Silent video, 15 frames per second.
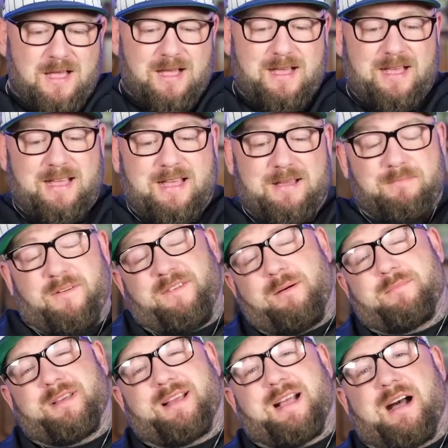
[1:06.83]
My
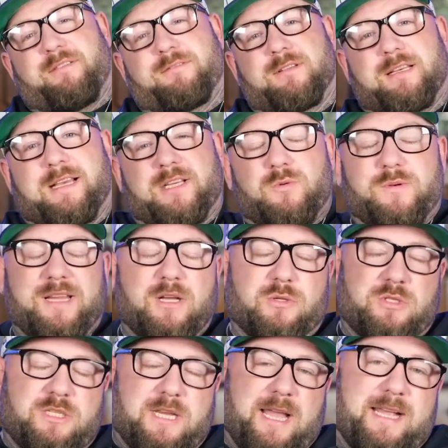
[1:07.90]
family are Catholics. We didn't go
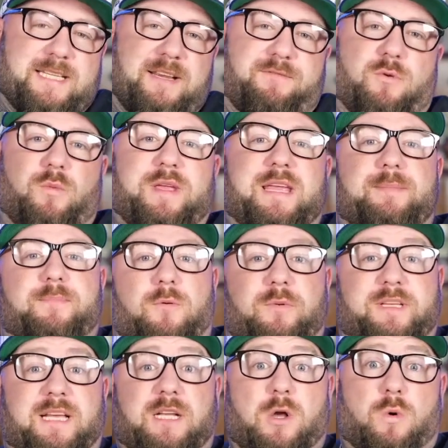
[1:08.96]
to church every week, but we
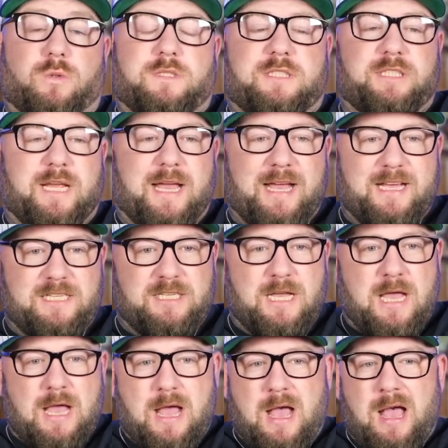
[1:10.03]
did go to church.
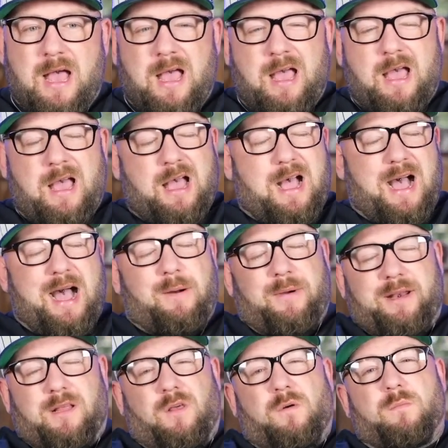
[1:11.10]
I
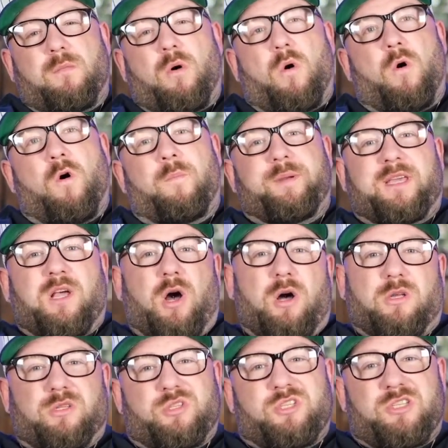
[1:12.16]
went along more
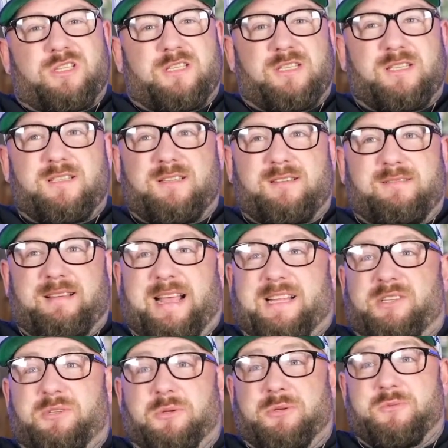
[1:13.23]
because
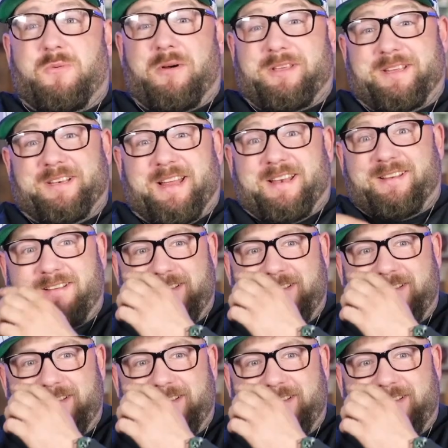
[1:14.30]
it's just what you did.